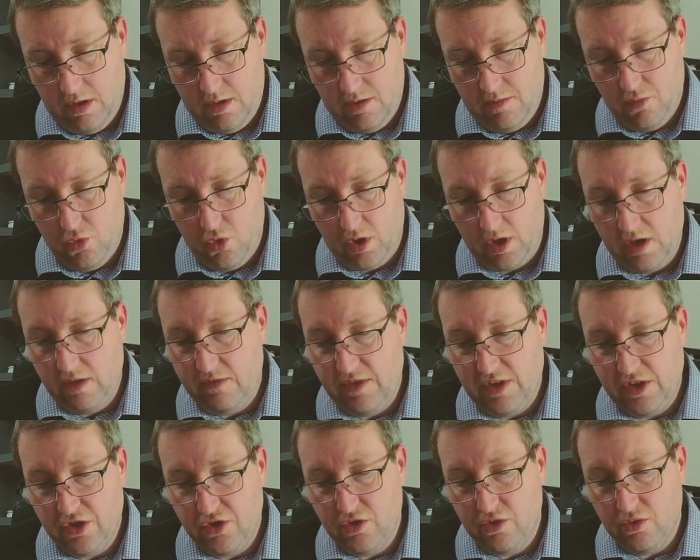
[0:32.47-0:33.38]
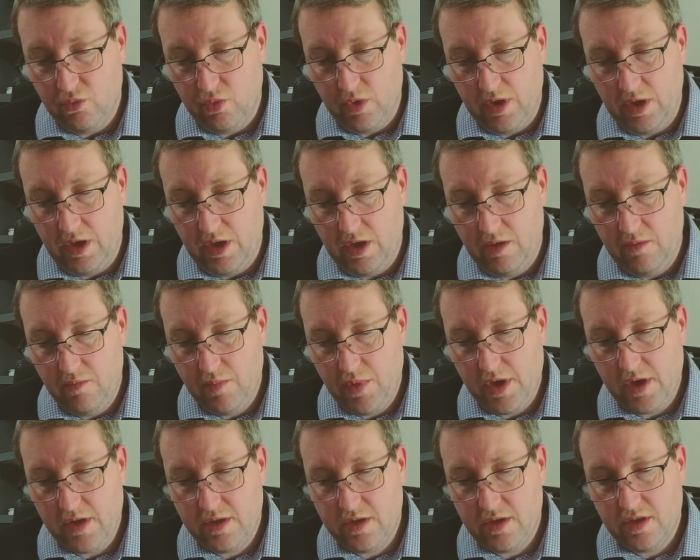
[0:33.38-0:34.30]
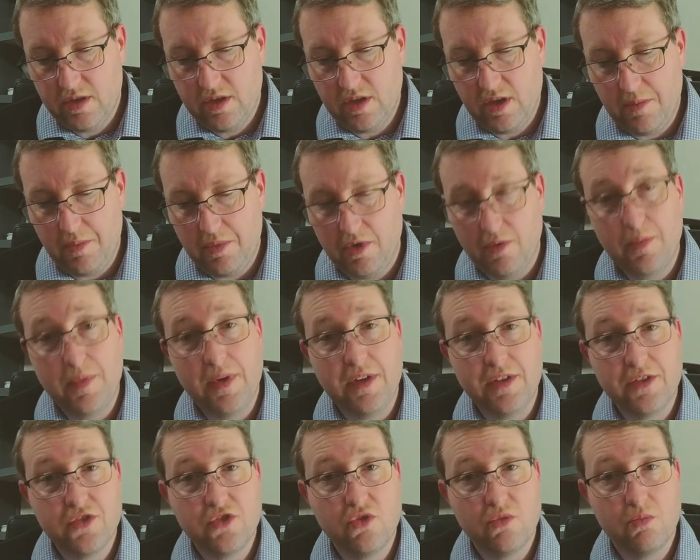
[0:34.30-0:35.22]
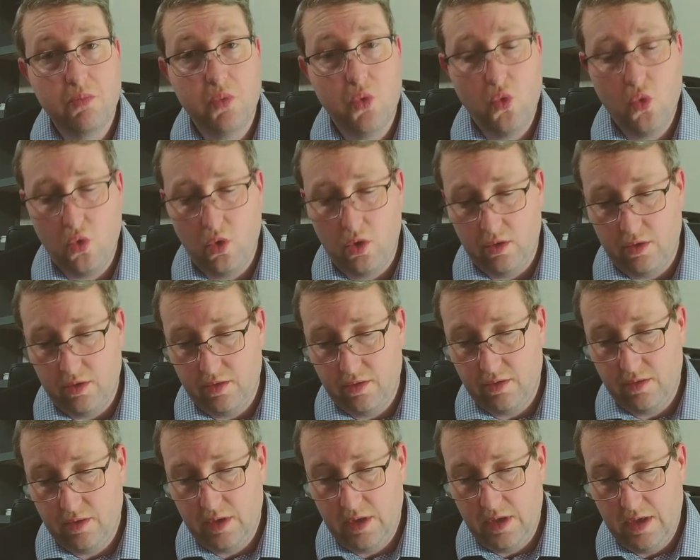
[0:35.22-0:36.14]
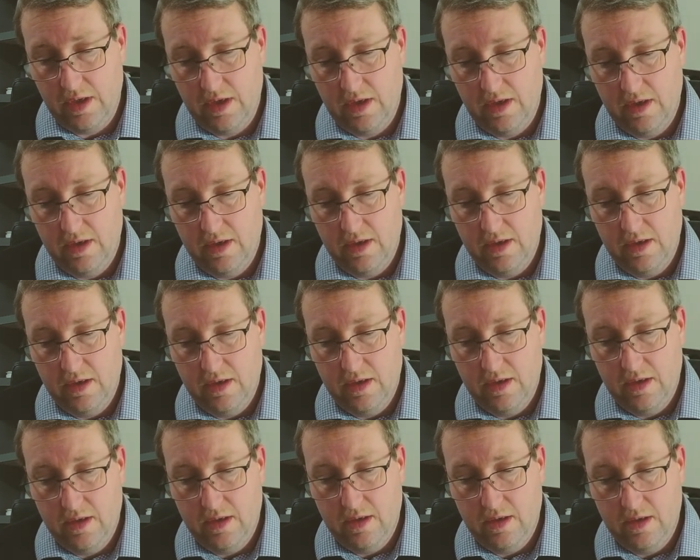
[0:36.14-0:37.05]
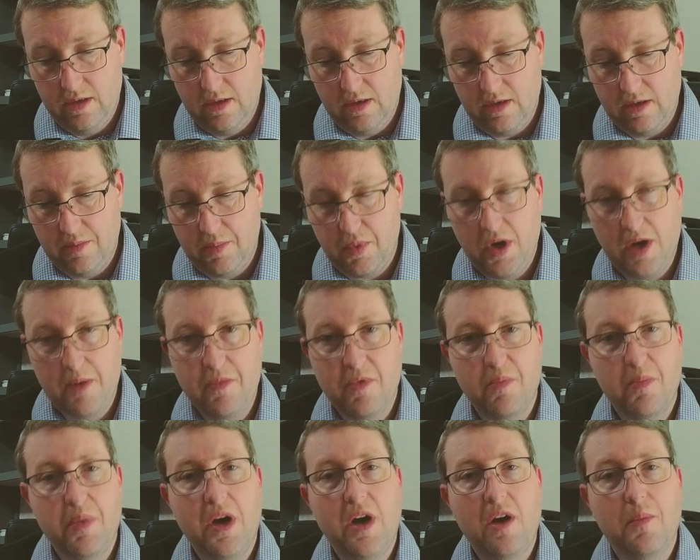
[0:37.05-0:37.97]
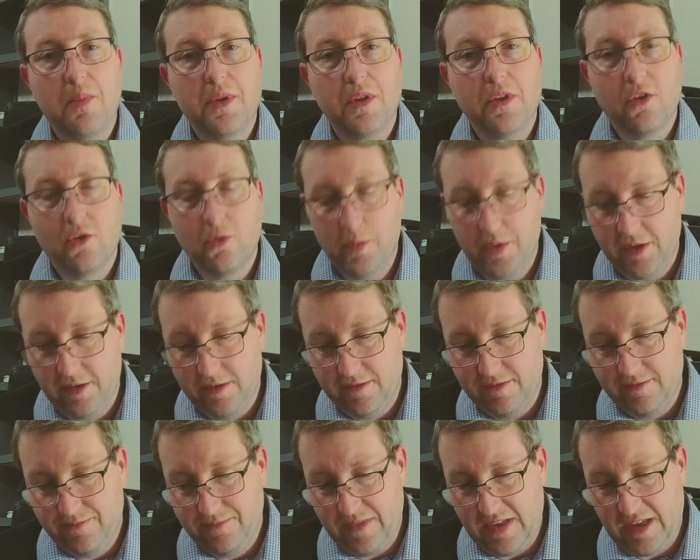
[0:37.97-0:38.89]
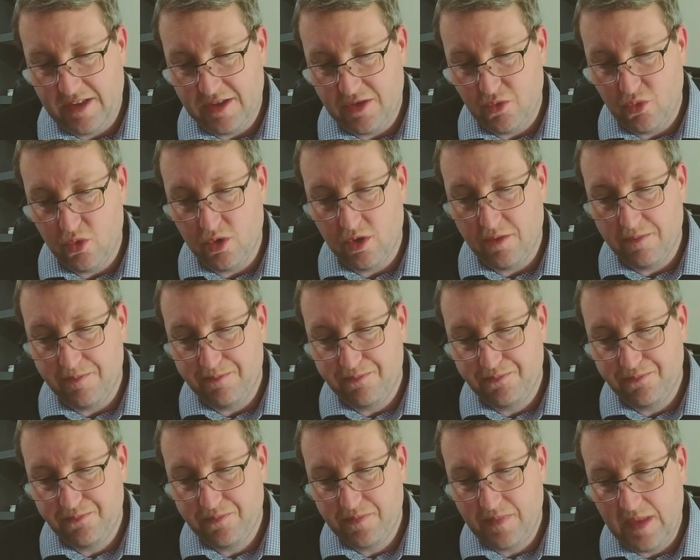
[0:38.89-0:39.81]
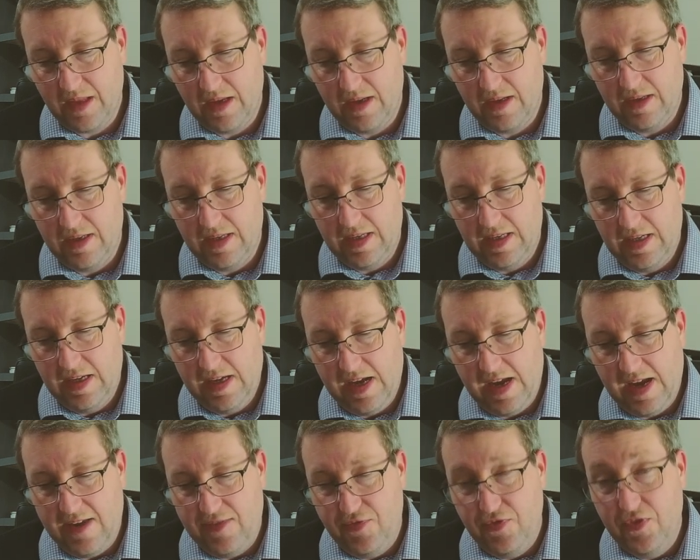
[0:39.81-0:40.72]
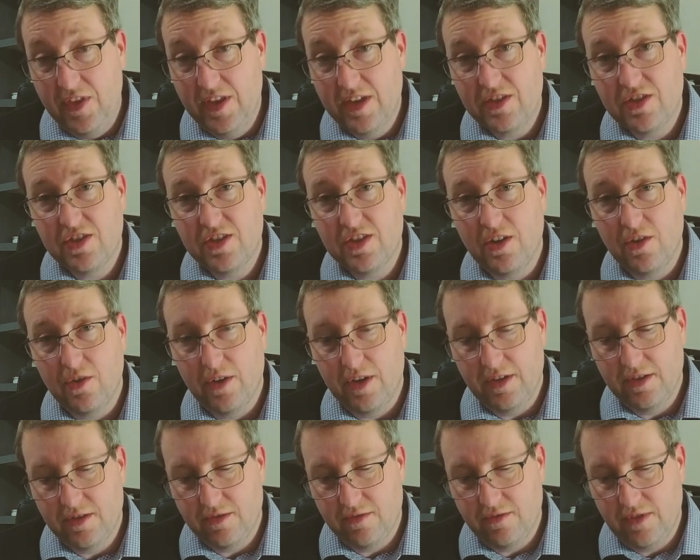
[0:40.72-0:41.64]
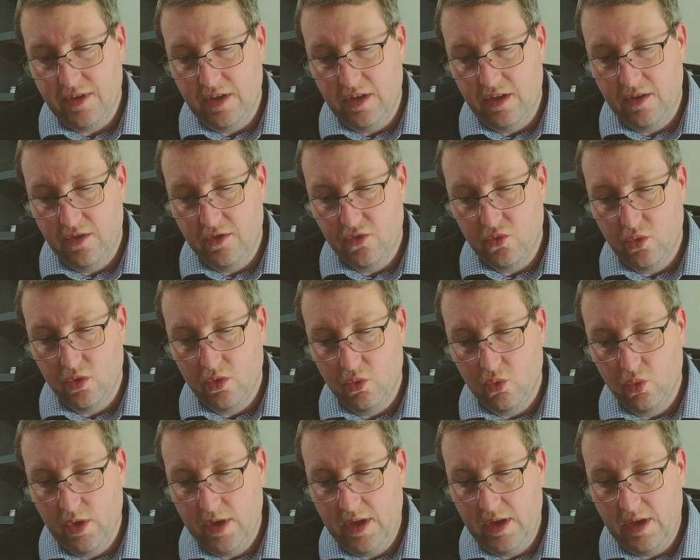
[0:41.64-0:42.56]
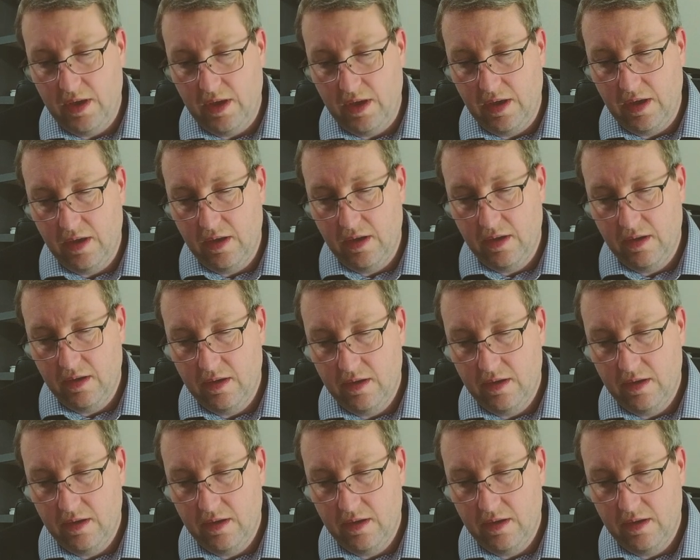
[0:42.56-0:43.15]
more conventional reading, but to supplement, support, to prime the pump a little bit, as it were. In this series of videos, we're reading